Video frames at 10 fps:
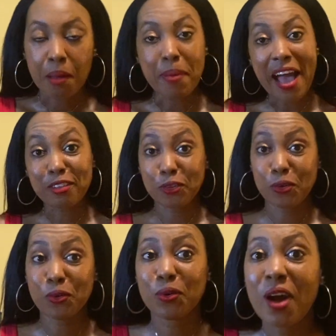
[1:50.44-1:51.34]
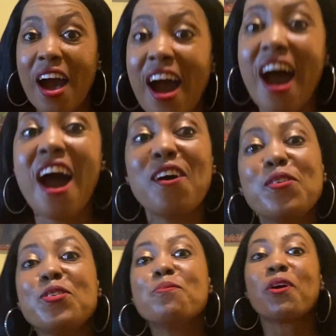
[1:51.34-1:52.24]
back to how
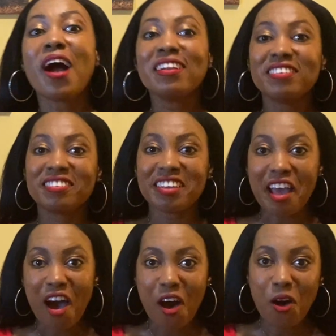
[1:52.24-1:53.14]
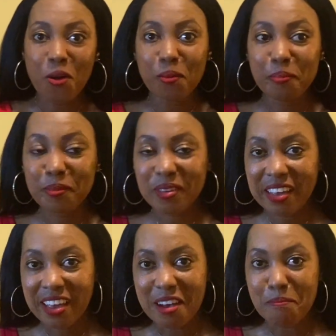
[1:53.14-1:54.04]
numerology helped
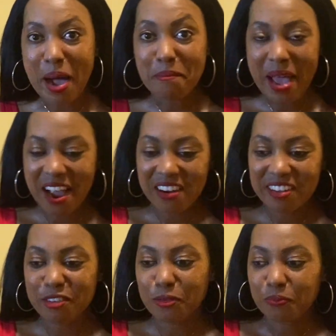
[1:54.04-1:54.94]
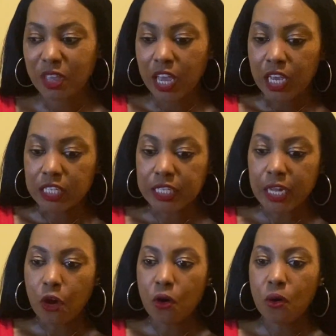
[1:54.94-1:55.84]
my marriage.
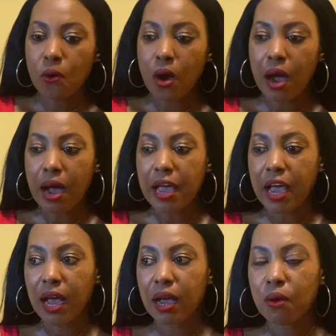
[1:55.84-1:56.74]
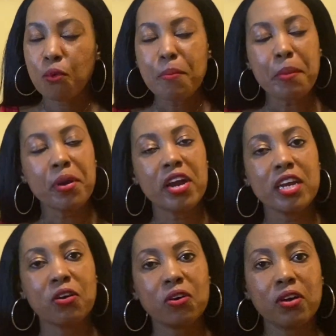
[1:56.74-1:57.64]
So, remember
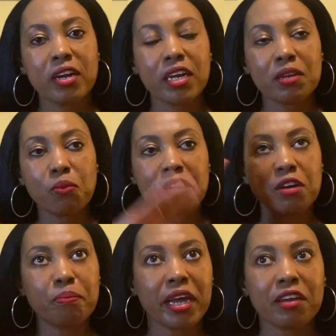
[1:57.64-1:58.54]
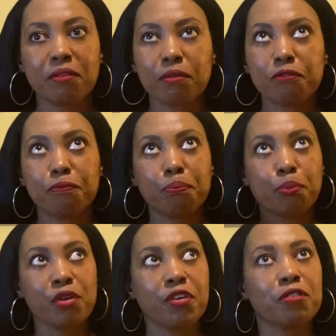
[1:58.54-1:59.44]
in our in one of my
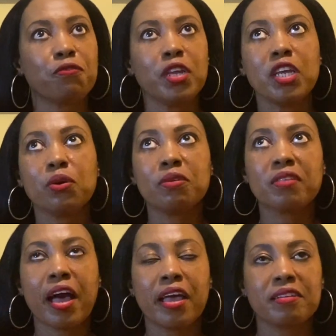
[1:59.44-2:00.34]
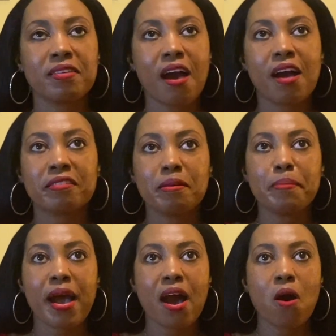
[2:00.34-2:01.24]
previous videos, I talked
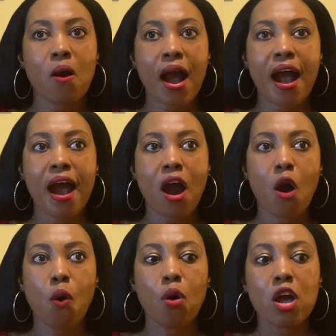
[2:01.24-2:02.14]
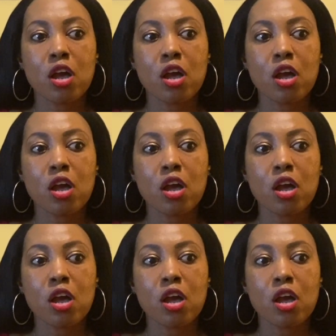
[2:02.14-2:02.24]
about how